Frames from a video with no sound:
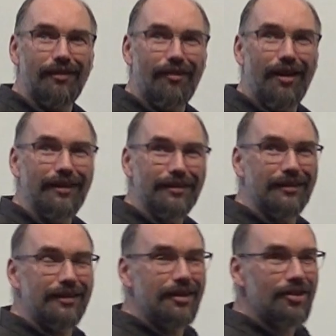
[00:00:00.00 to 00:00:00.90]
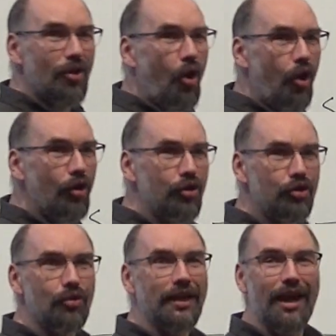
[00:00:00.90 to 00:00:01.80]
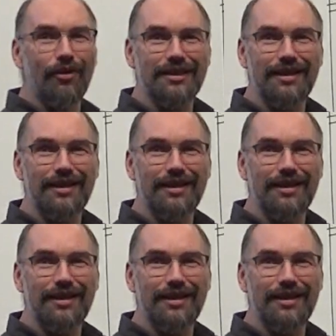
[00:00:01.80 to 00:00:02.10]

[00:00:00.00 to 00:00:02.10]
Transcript: right? So all you're doing now is